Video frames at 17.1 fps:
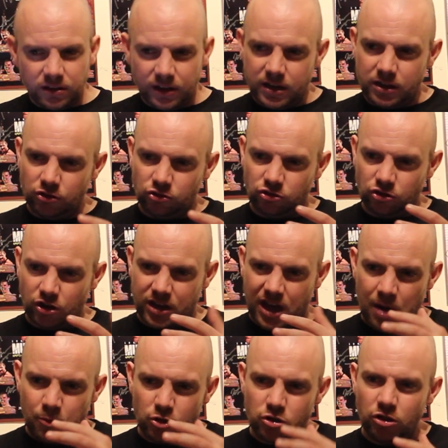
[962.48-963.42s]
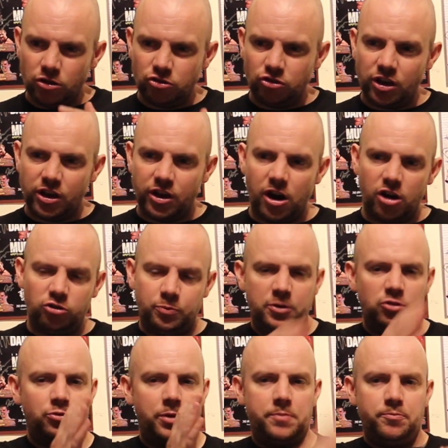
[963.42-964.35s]
in like his sort of camel clutch thing, and
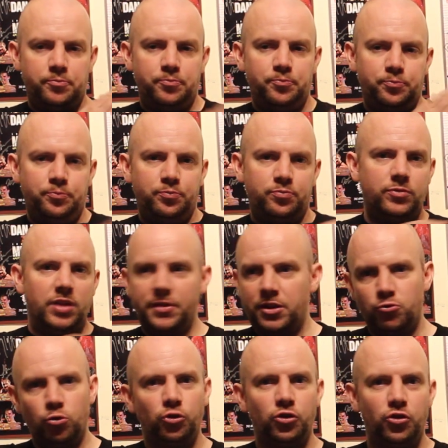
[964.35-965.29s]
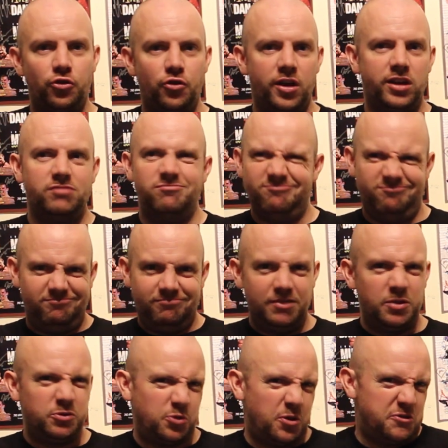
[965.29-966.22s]
RSP just went and then rolled at the ring.
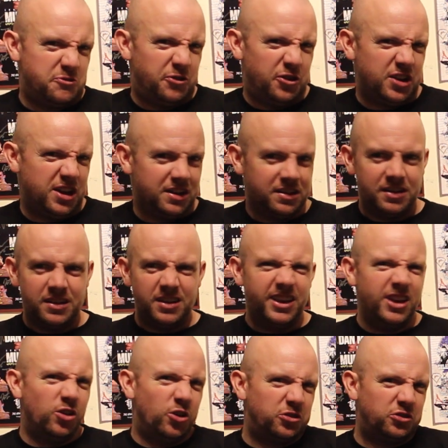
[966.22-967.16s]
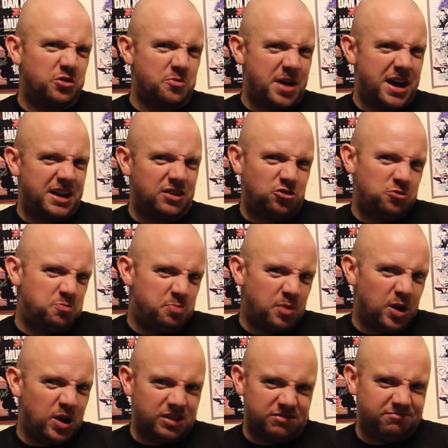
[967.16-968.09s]
It was quite funny. They lost the match,
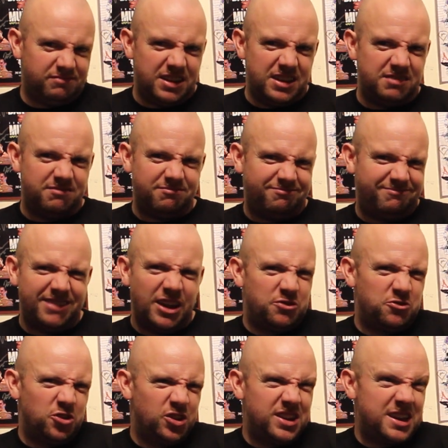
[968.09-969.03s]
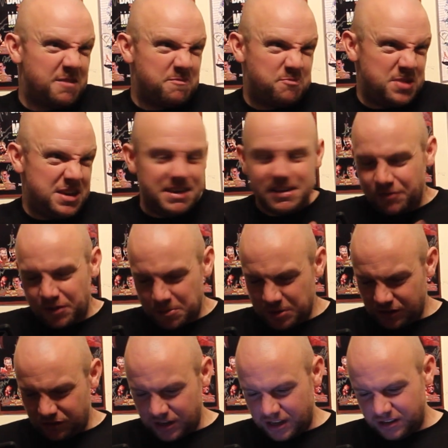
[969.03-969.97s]
but he didn't really get beat, if that
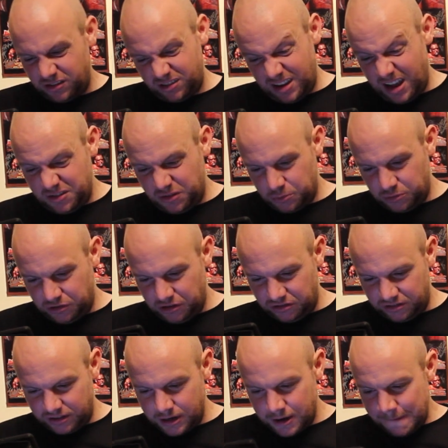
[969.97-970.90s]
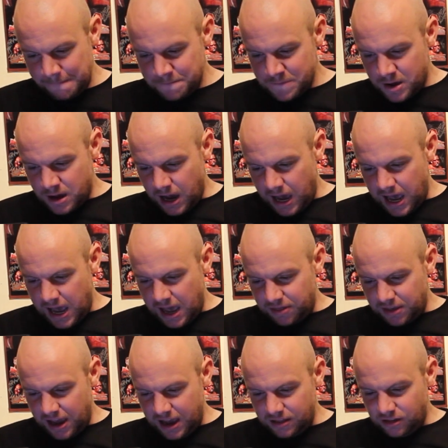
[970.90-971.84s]
makes sense. I thought it was decent.
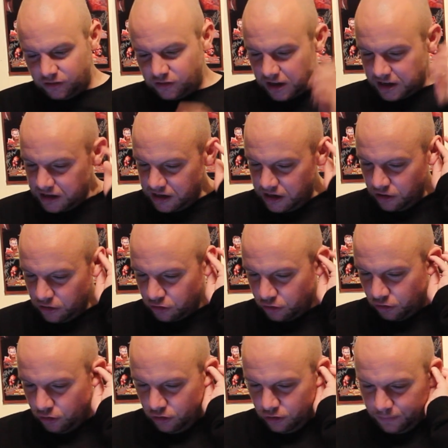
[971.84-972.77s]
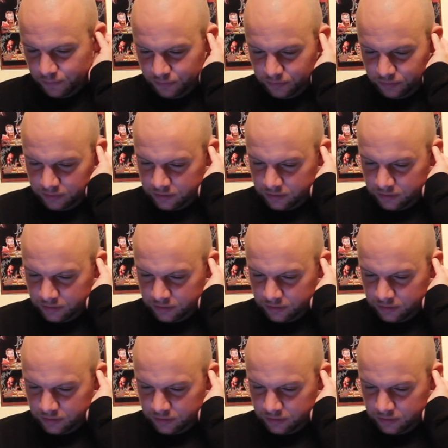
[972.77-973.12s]
Then the second gear crew,